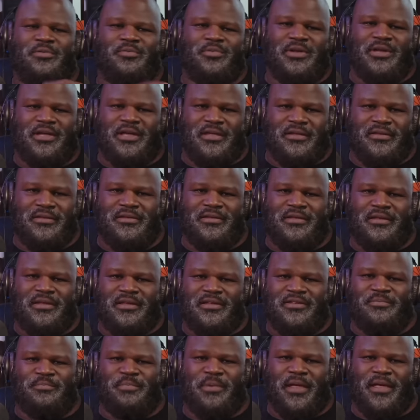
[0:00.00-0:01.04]
with us to
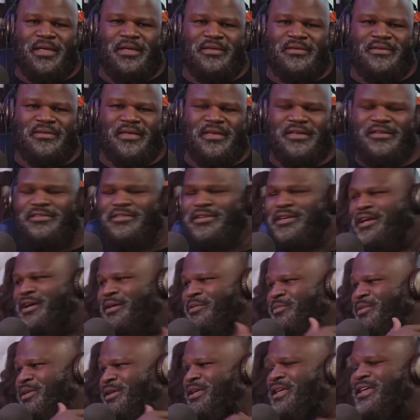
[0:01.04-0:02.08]
this place? Can you come
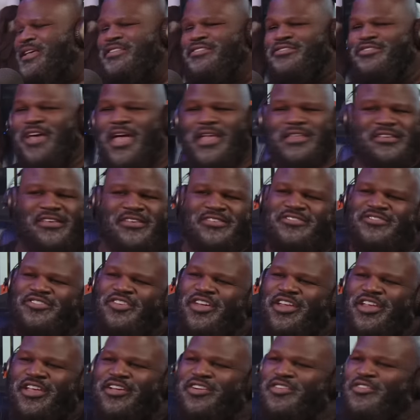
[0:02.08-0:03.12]
with... So I just
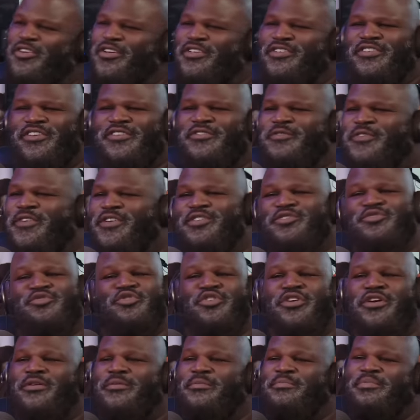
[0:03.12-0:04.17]
started going just for the
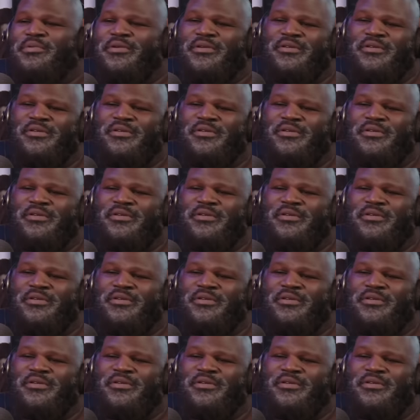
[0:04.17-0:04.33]
trip.